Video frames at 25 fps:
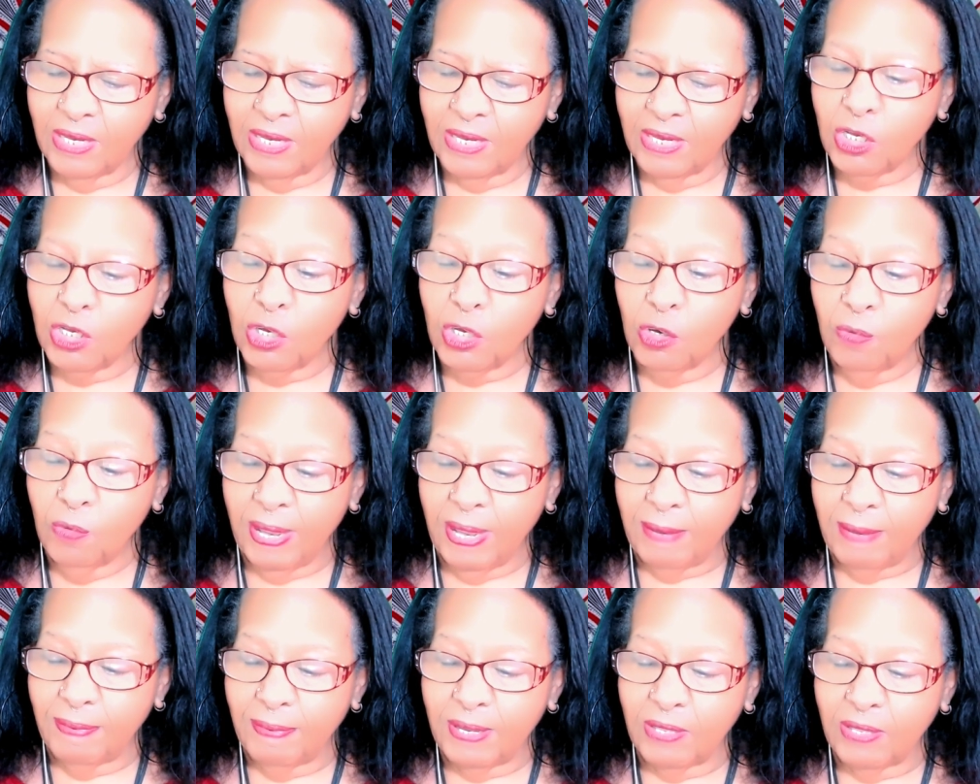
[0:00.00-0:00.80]
You
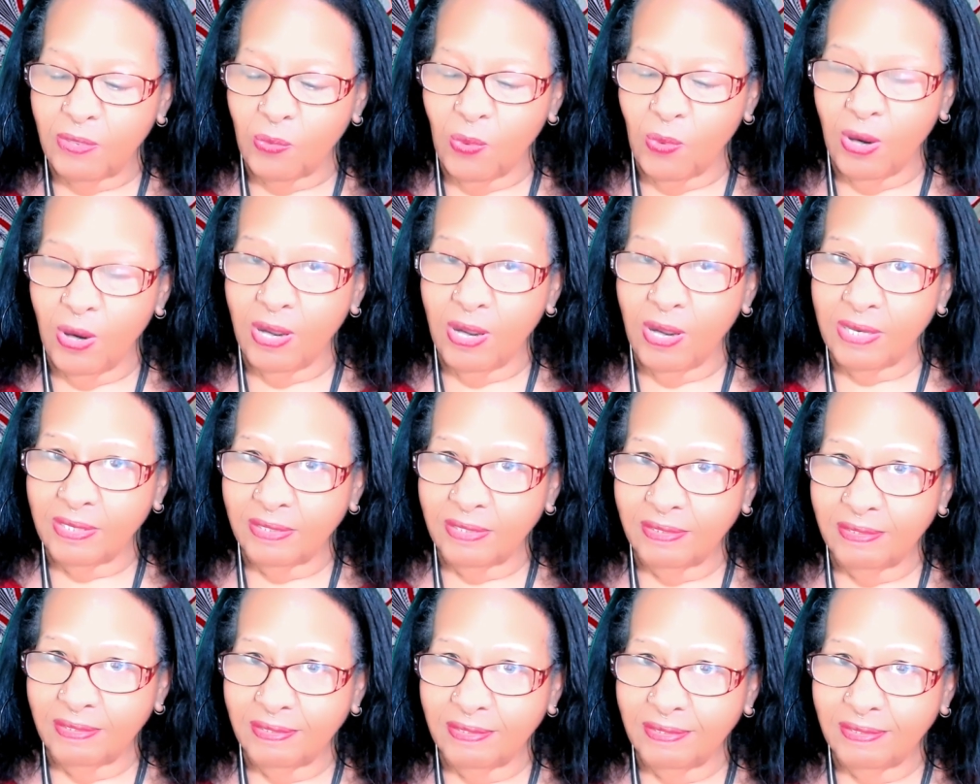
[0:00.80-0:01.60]
may be the
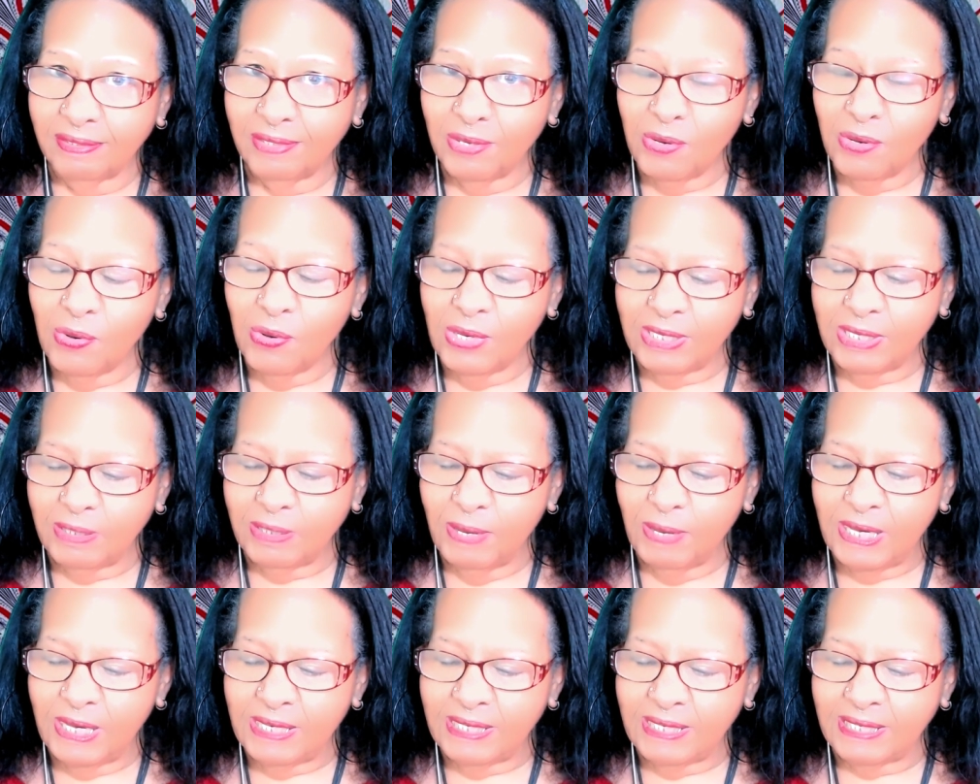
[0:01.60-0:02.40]
one who has been